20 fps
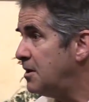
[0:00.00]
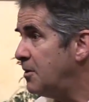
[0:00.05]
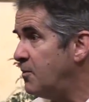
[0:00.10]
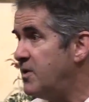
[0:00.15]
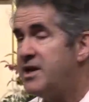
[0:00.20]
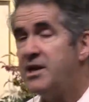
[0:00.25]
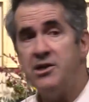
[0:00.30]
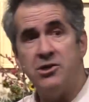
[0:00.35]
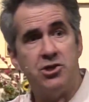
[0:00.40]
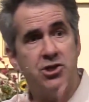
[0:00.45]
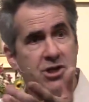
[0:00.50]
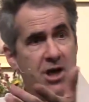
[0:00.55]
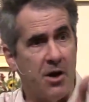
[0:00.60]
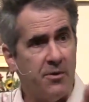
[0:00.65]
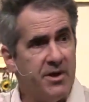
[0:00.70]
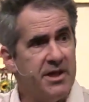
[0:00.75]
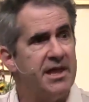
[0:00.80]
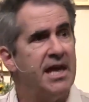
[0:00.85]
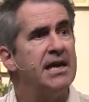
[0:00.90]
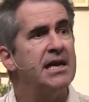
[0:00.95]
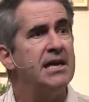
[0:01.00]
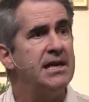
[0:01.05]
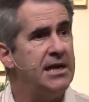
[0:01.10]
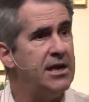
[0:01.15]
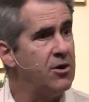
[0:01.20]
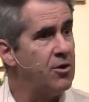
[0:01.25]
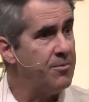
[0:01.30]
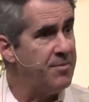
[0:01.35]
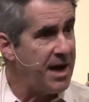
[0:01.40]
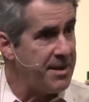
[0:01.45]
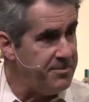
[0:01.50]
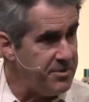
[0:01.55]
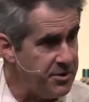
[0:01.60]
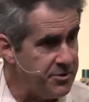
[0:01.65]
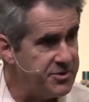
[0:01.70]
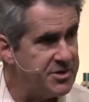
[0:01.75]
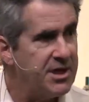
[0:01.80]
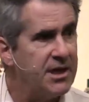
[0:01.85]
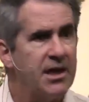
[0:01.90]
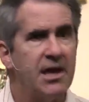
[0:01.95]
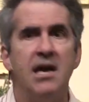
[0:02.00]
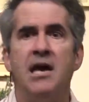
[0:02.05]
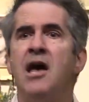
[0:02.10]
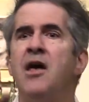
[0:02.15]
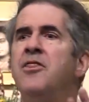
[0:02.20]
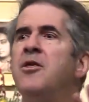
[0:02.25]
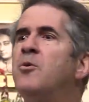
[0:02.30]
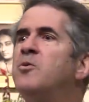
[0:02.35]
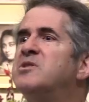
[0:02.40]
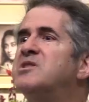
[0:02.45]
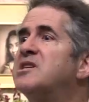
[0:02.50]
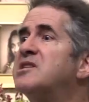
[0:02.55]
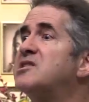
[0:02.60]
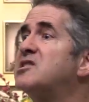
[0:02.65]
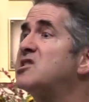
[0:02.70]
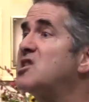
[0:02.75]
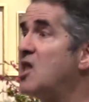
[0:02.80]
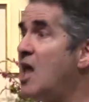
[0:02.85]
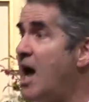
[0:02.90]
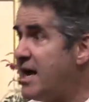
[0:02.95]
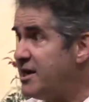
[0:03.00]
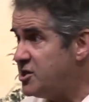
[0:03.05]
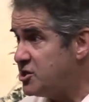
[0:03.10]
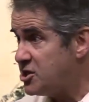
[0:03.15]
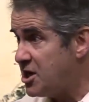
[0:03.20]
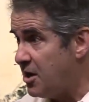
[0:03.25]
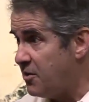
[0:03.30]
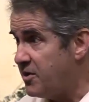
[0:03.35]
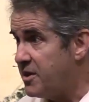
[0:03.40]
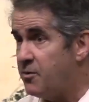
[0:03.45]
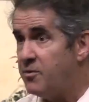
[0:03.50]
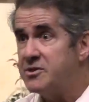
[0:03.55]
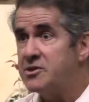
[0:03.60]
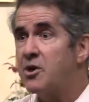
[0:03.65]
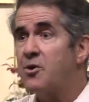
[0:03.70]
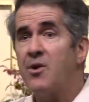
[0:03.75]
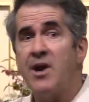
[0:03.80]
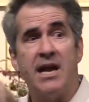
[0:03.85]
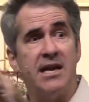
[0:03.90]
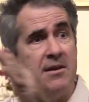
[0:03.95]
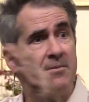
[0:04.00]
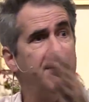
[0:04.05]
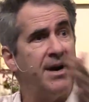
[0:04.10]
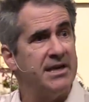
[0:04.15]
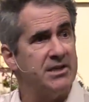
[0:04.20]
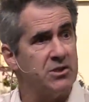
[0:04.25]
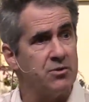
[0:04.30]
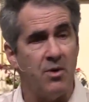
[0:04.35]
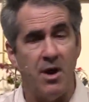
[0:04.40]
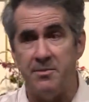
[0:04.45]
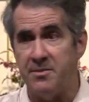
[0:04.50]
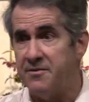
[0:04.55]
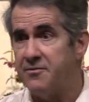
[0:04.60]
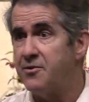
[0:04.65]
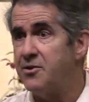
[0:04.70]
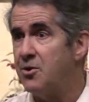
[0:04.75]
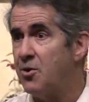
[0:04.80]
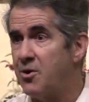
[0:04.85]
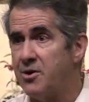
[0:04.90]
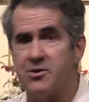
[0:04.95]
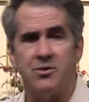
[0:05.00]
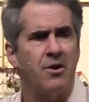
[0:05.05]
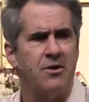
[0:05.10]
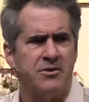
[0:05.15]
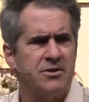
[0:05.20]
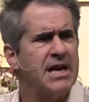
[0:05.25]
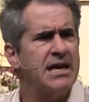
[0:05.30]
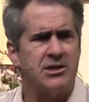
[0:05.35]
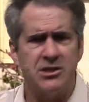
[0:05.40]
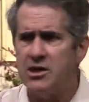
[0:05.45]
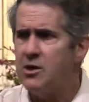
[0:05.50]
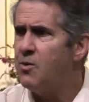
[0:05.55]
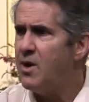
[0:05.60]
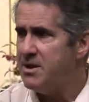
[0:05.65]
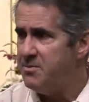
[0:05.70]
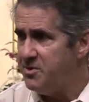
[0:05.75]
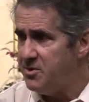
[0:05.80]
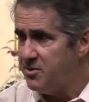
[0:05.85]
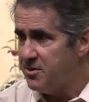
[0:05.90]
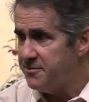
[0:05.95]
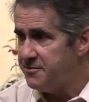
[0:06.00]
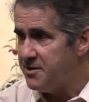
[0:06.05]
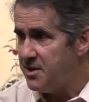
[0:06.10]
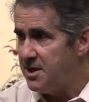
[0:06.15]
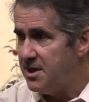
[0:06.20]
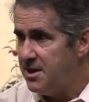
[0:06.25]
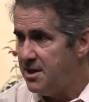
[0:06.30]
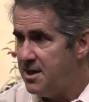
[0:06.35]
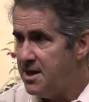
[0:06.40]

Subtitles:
We can show it, they can hear my music. There was a slideshow that was created by Swami for the oratorio. It was actually quite beautiful.